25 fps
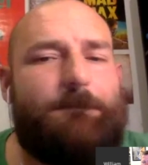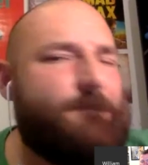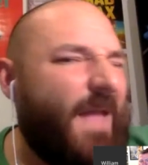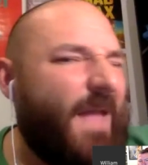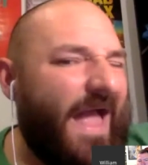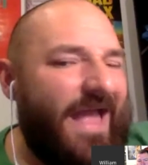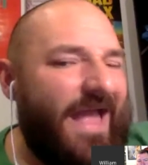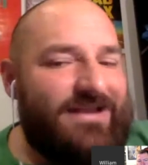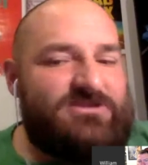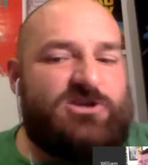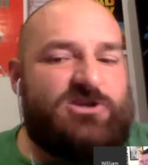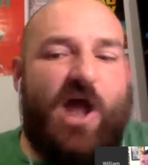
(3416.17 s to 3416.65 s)

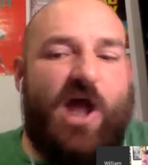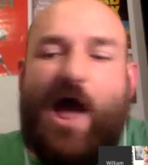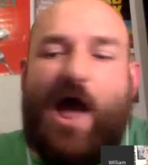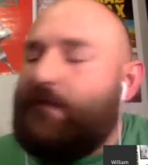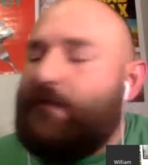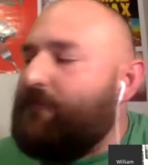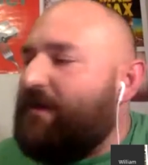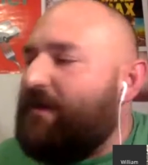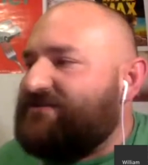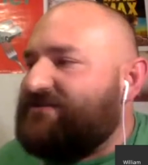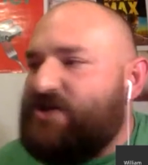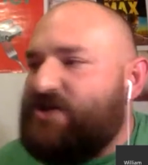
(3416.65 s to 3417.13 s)
It's not in
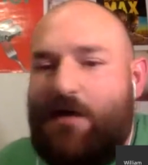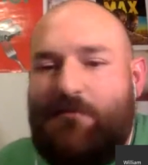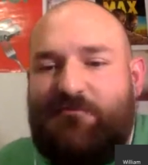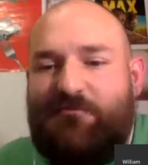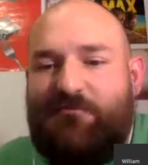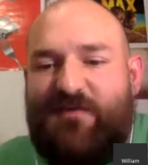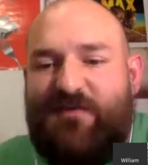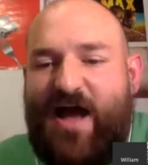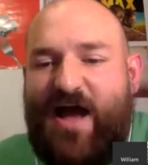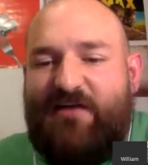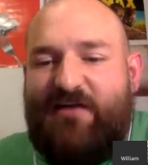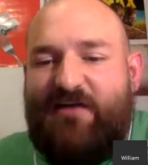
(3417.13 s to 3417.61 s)
my top
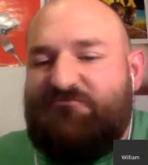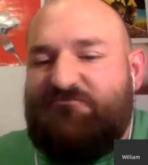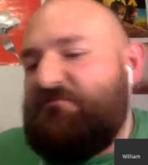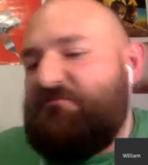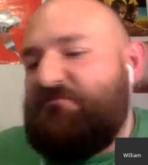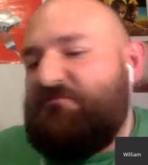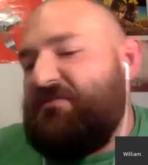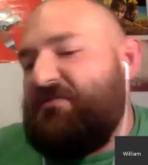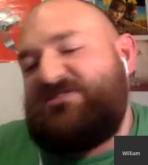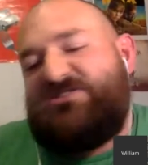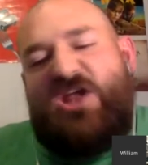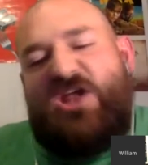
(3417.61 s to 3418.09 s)
5.
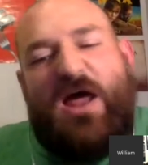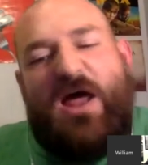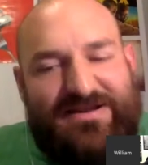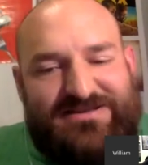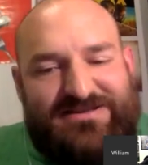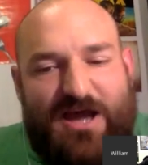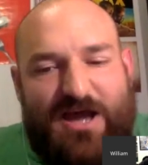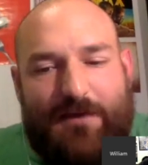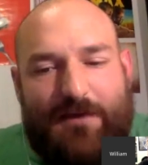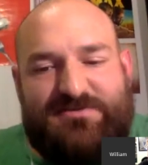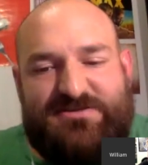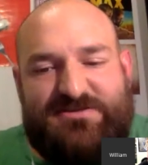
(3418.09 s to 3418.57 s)
It's not in my
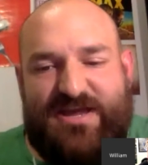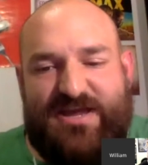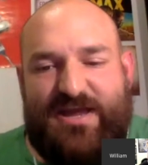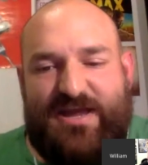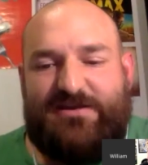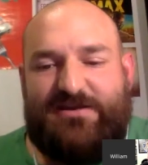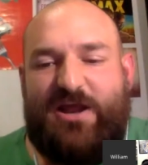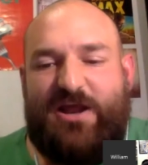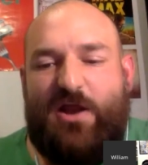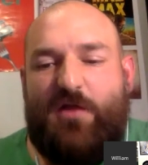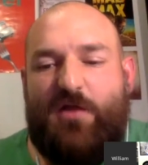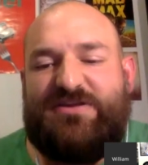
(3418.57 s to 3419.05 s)
top
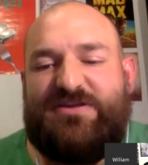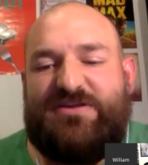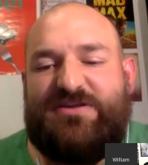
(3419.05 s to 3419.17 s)
10.